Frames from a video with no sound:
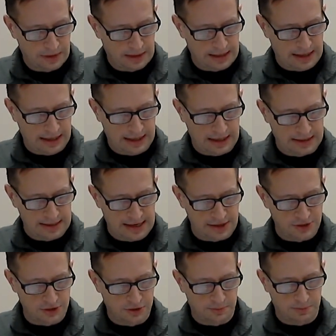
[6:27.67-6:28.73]
and
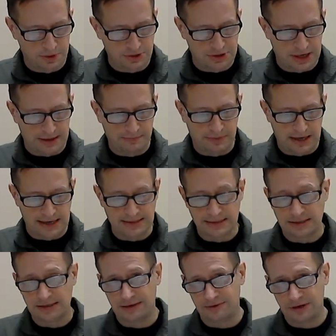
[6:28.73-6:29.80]
national percent
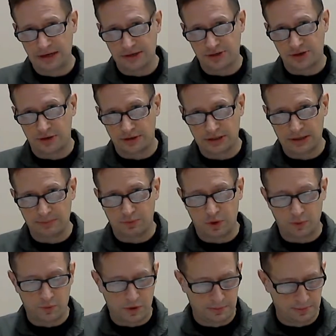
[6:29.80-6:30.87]
positivity is
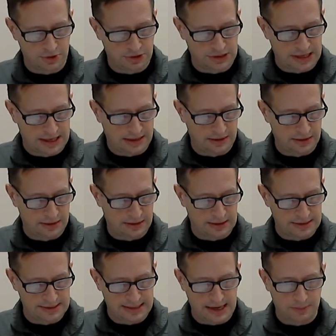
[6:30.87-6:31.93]
13.1%,
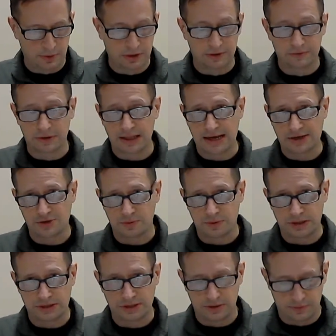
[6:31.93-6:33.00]
stable over last
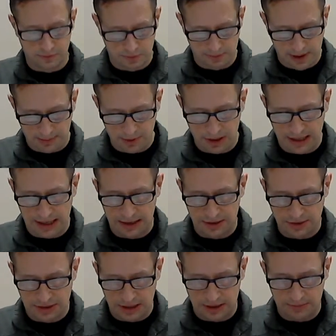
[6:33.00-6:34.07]
week. So remember that. I'll
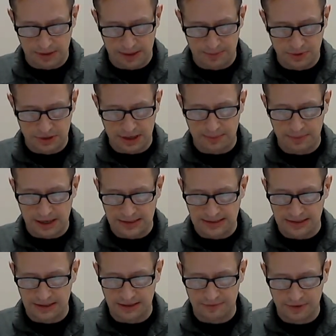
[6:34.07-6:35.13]
talk about percent
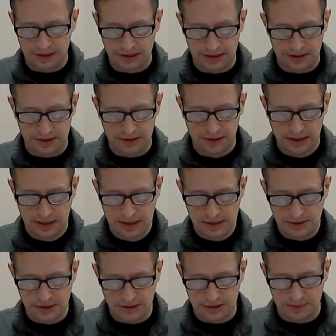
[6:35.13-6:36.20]
positivity here in
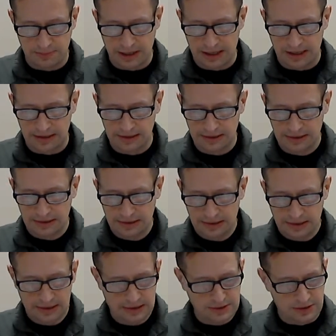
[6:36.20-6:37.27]
just a minute.
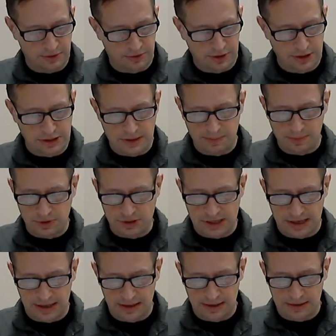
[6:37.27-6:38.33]
So
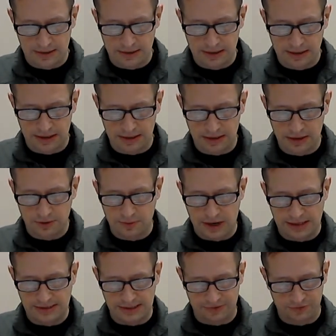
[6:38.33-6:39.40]
13% in the
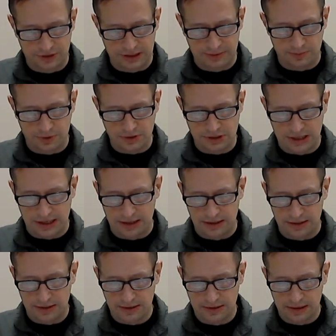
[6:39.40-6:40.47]
U.S., 17%
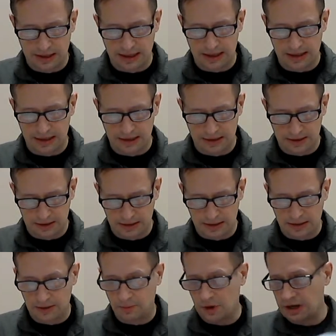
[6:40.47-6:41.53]
in
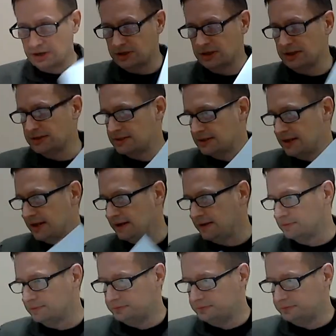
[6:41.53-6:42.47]
Washington State.